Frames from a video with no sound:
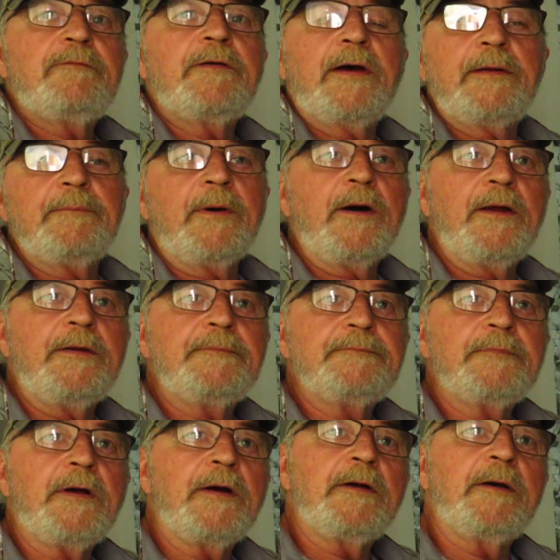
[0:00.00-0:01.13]
I've had mine.
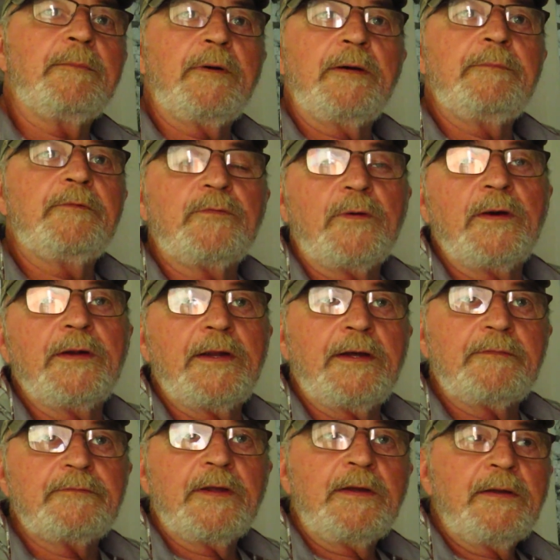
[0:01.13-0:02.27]
I got mine before I
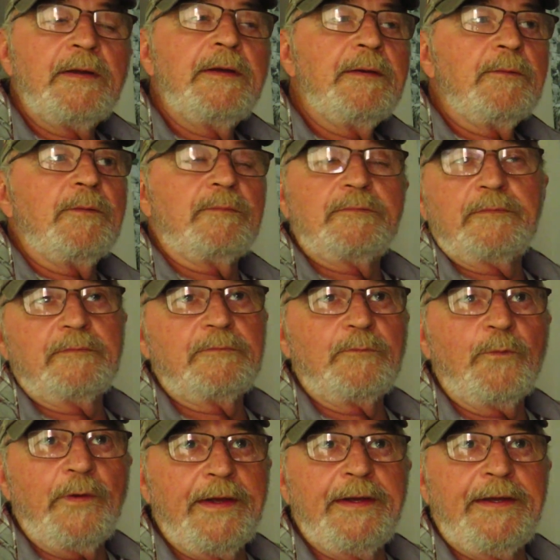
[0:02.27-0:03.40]
left.
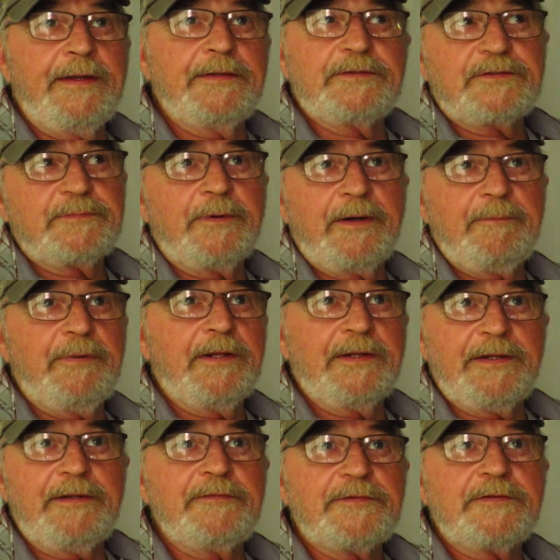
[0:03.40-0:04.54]
Way against my
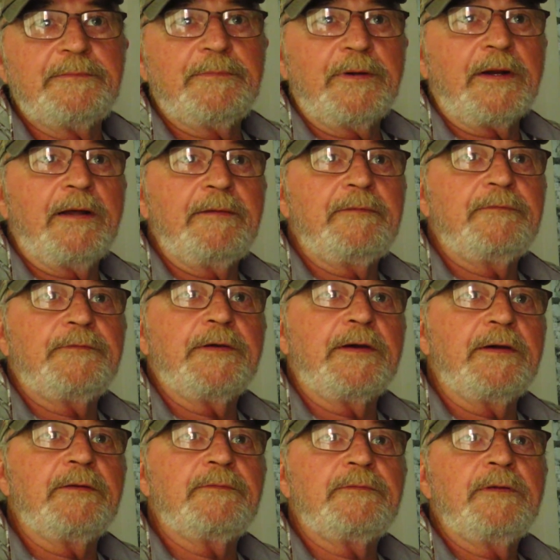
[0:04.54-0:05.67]
beliefs, but I
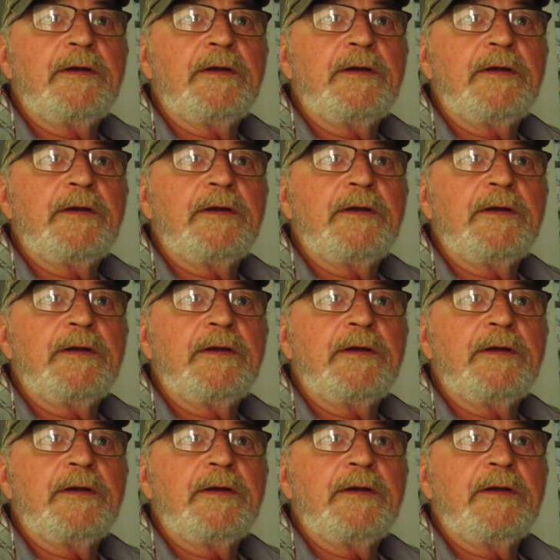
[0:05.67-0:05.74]
figured